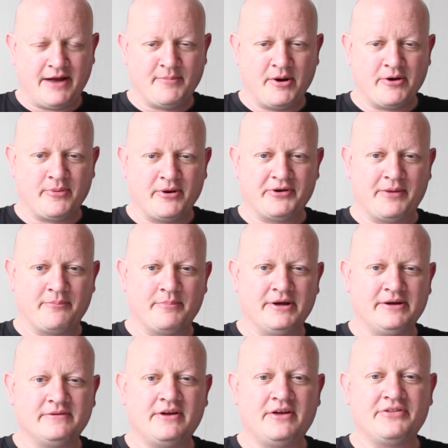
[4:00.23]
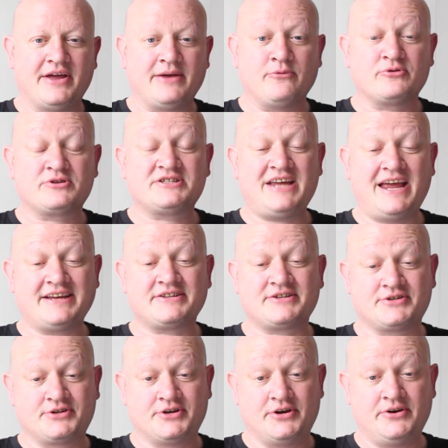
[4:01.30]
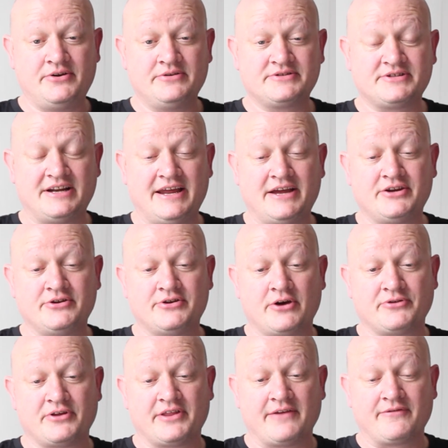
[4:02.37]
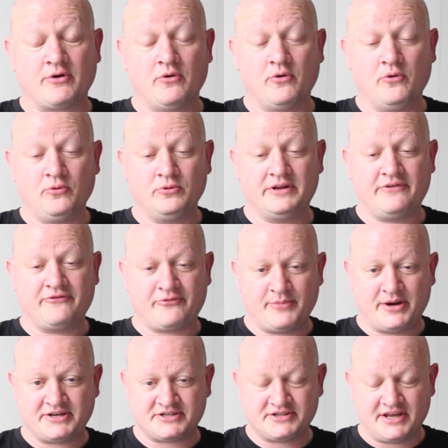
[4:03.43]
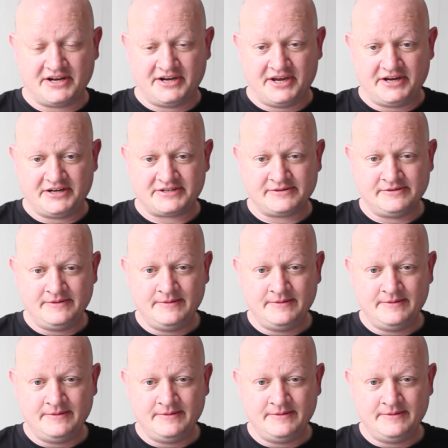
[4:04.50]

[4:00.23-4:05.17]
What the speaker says: a mobile number, they will text you to let you know that they've got all the information they need